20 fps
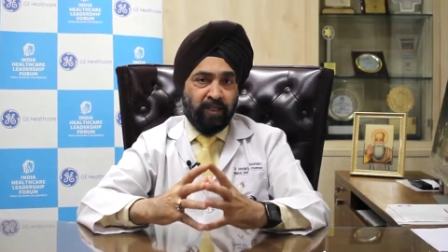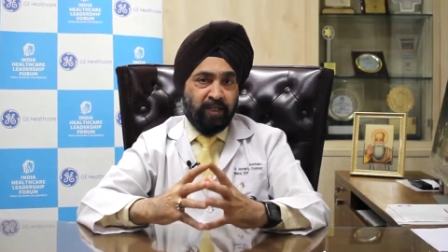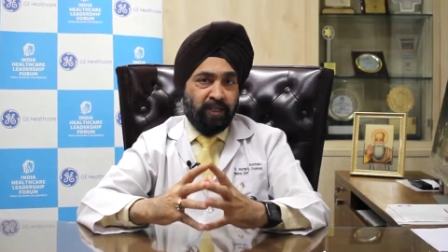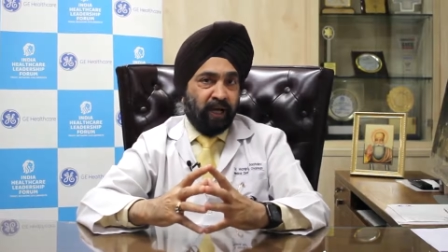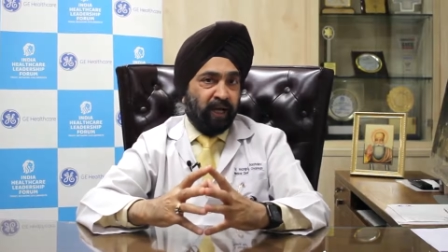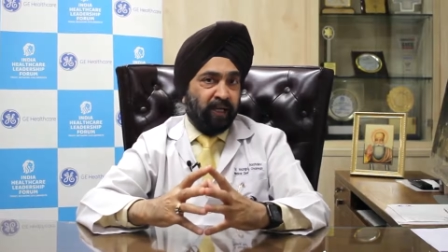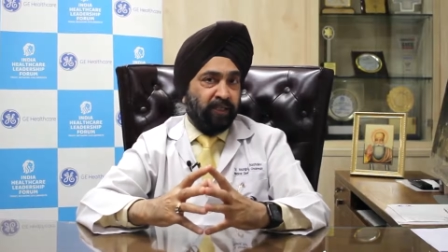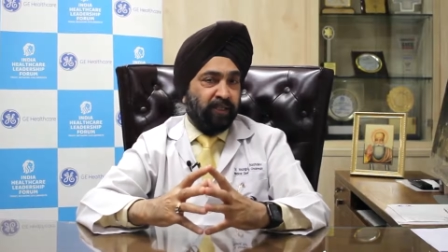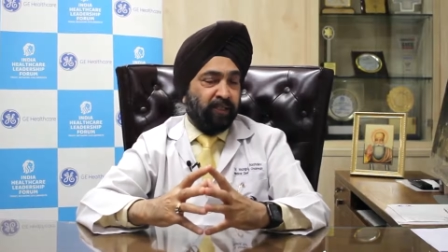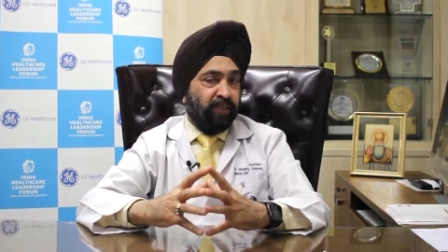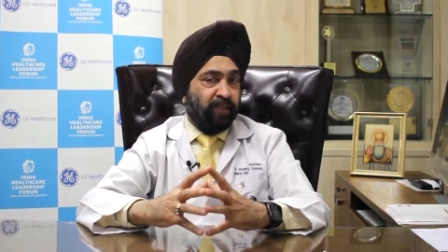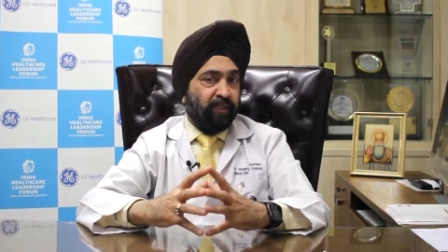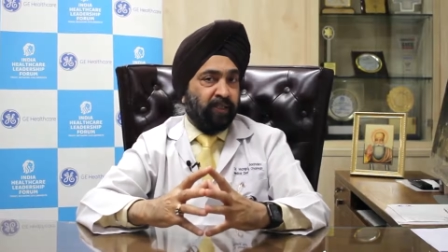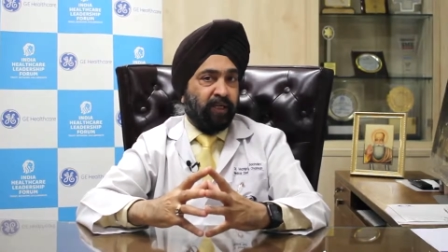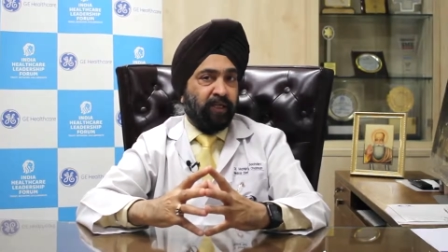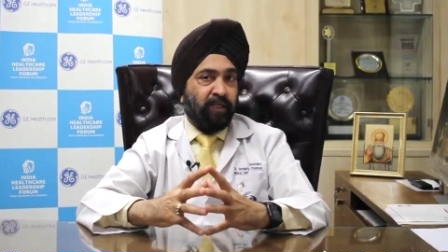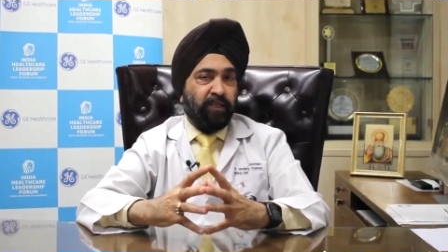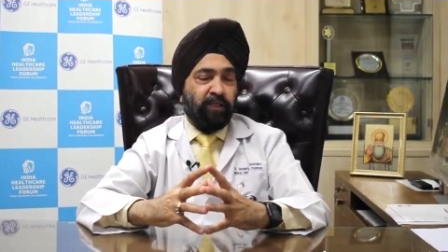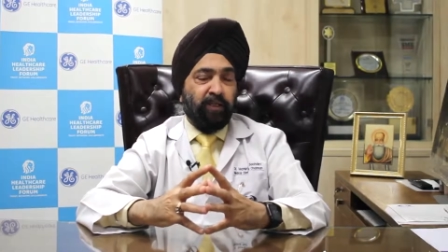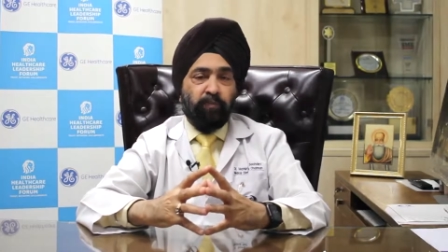challenges that
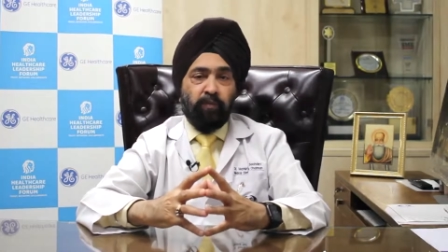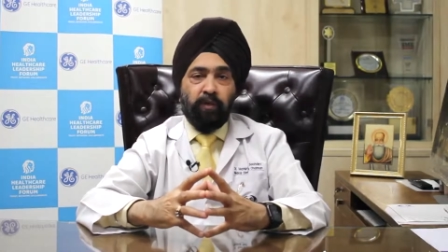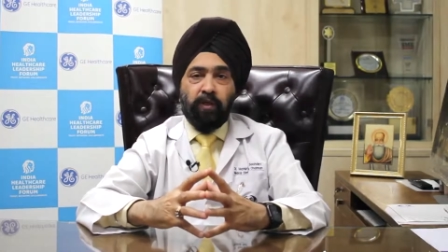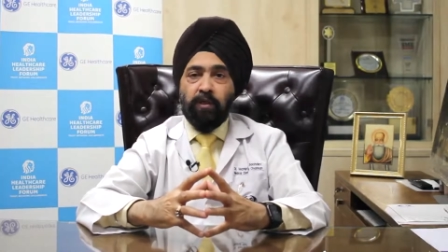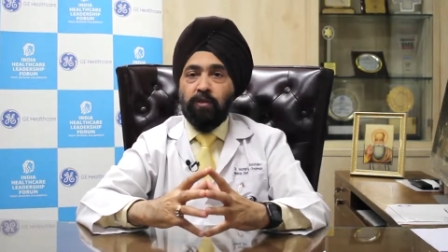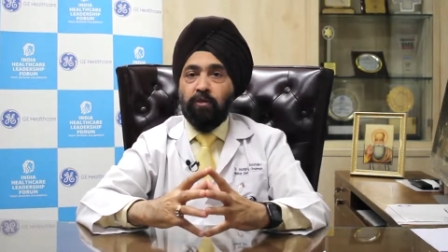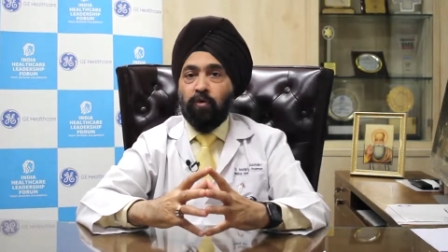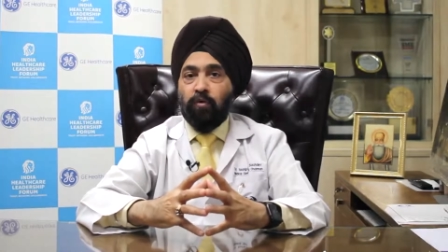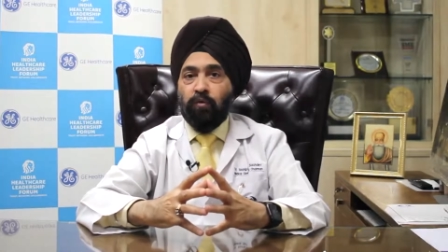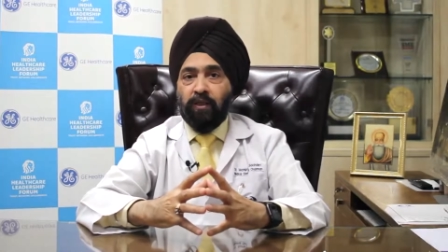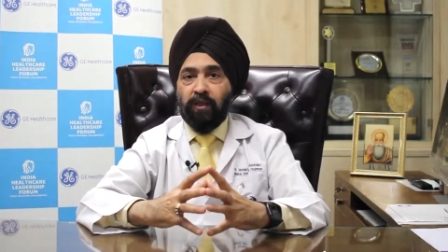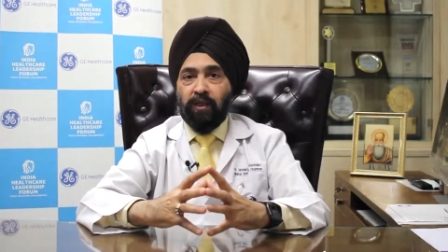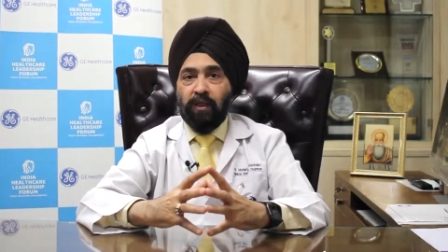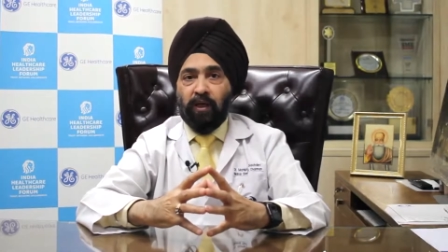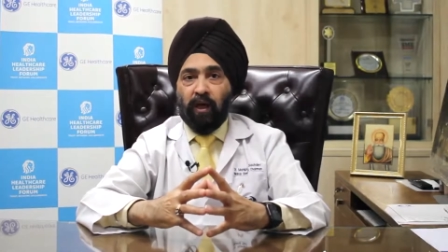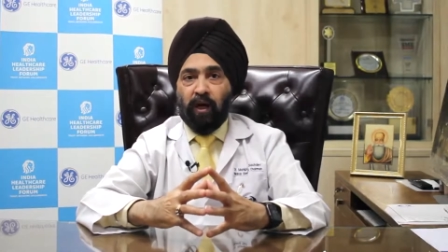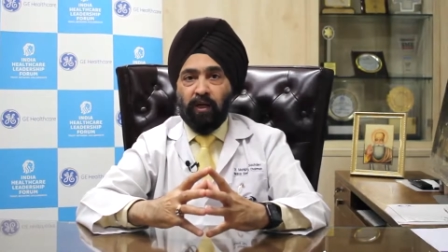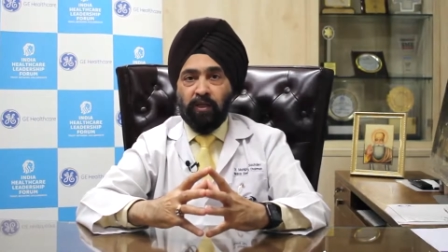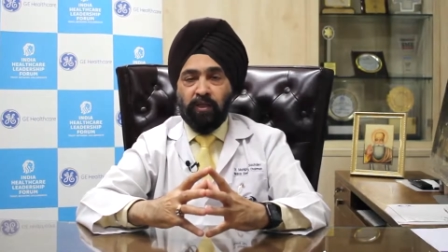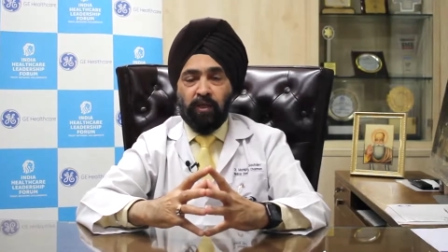has emerged over the
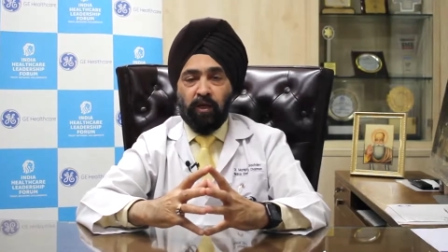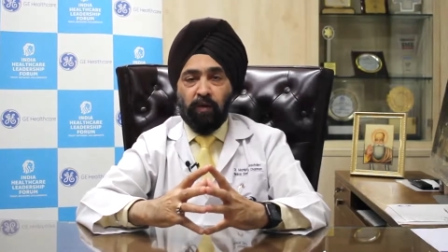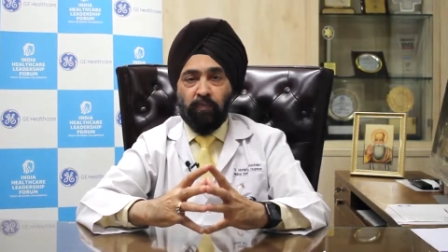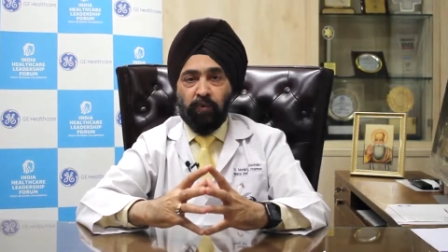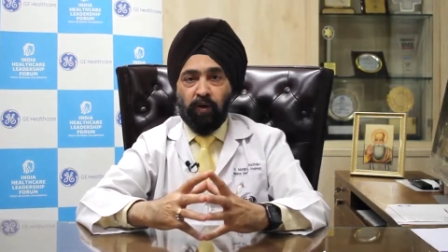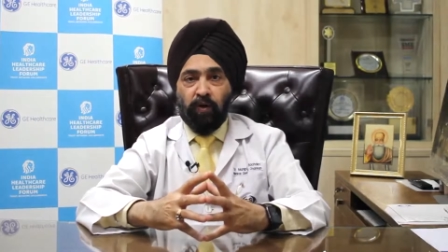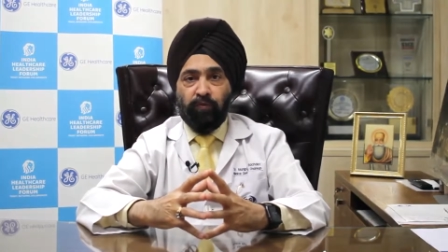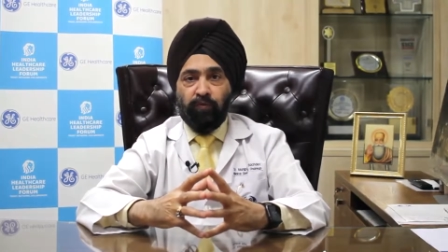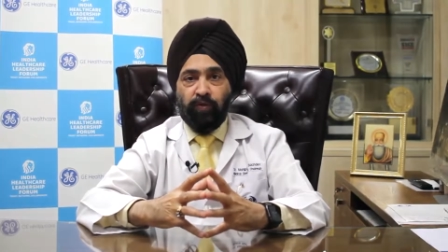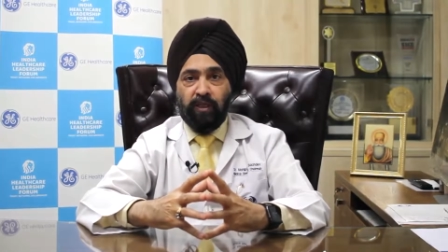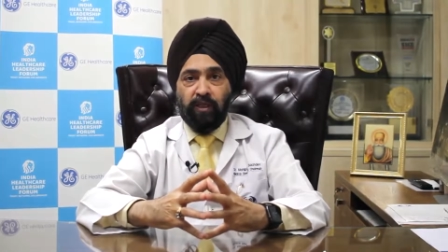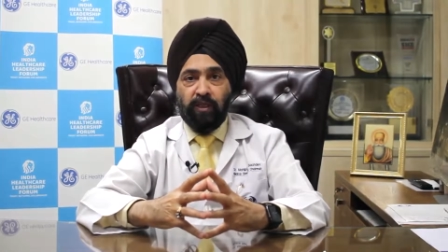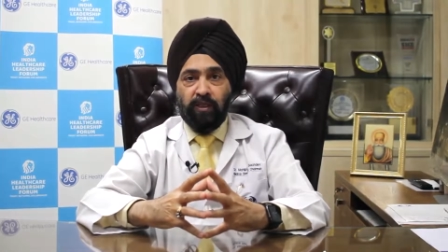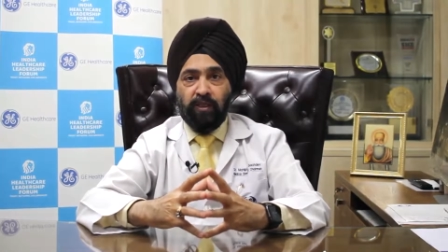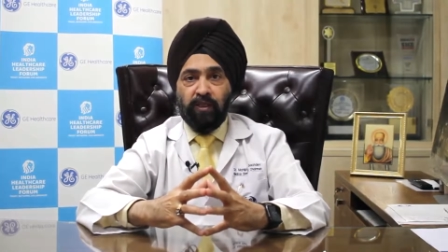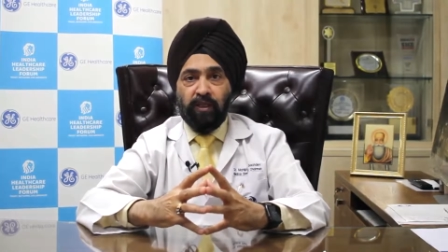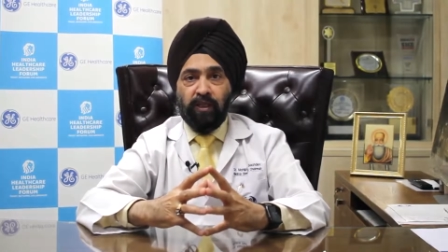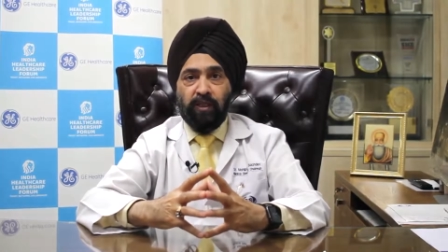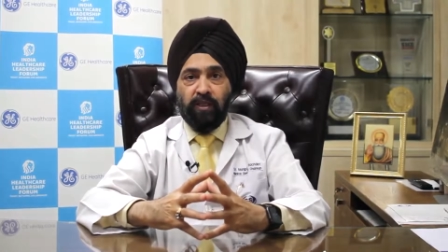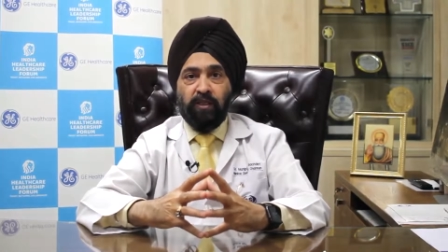last couple of
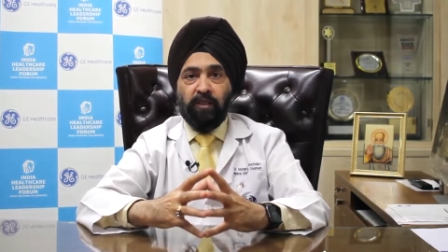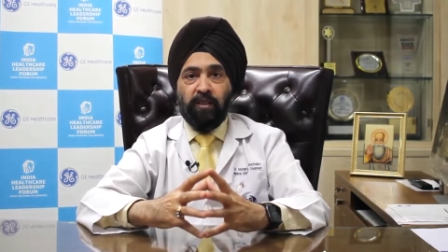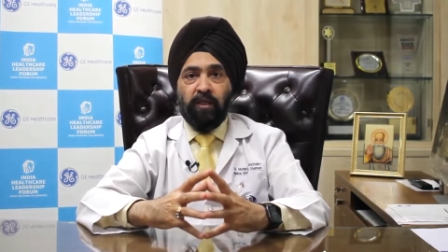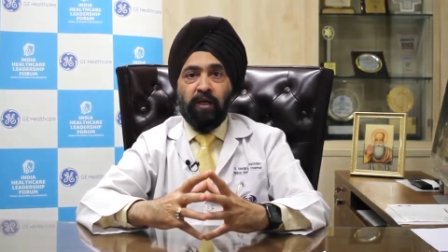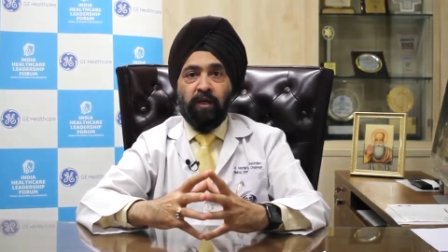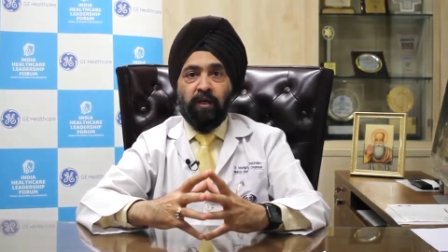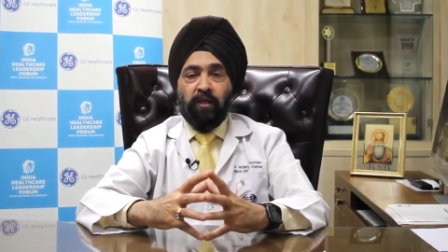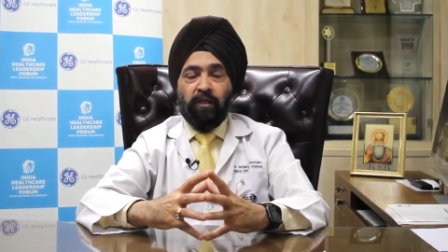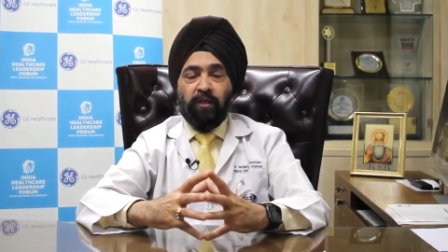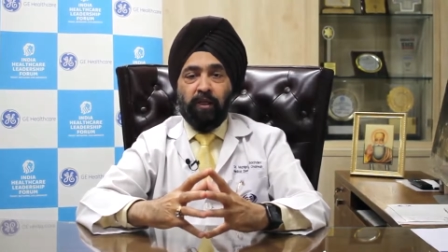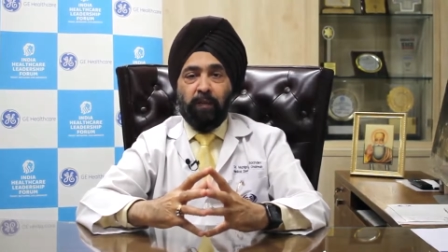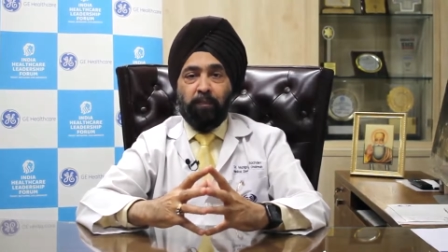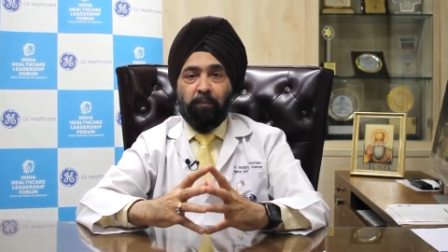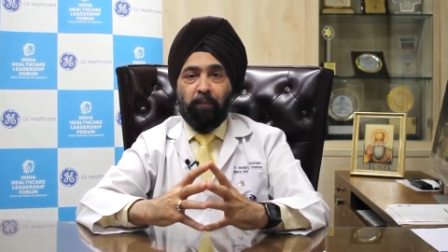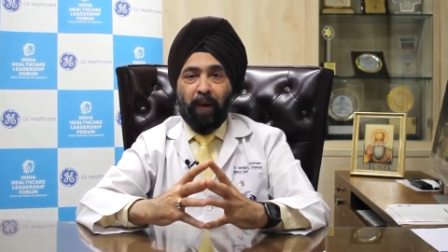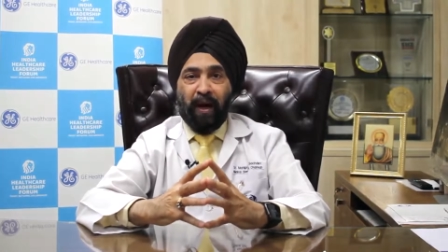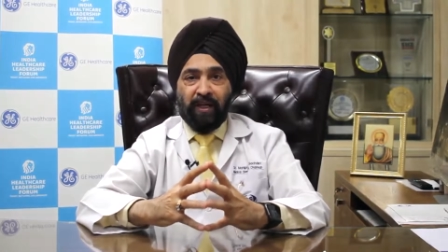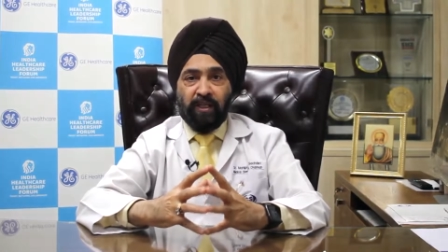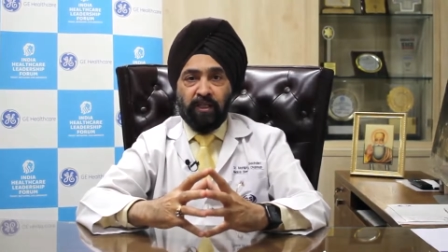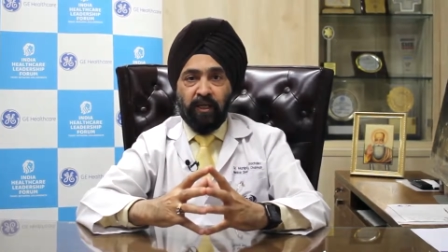years is the
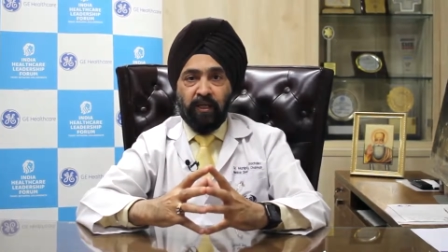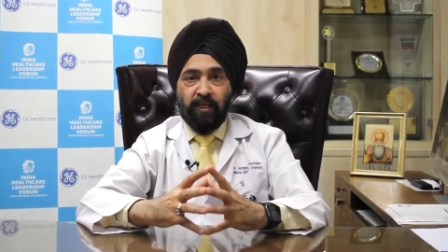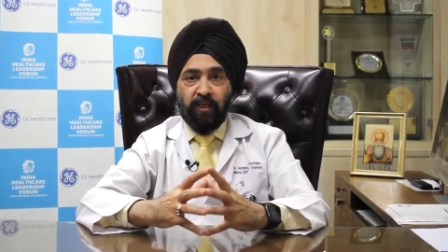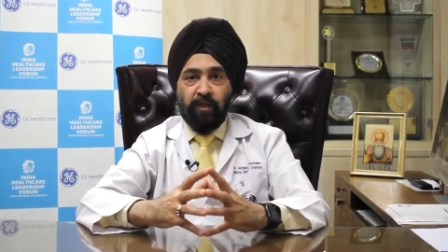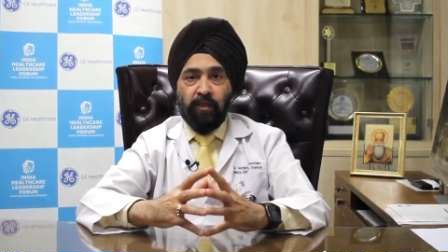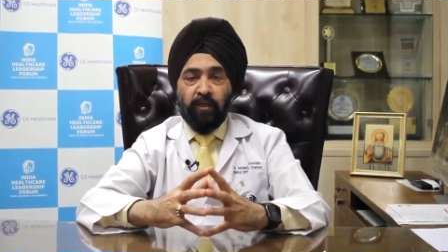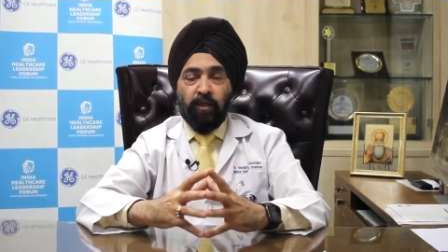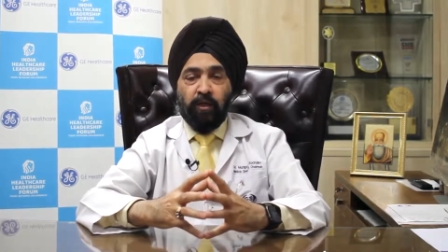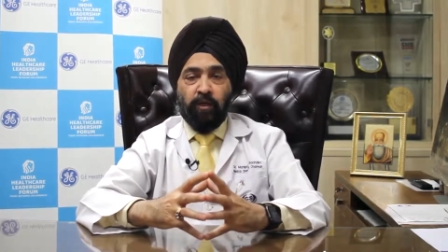bashing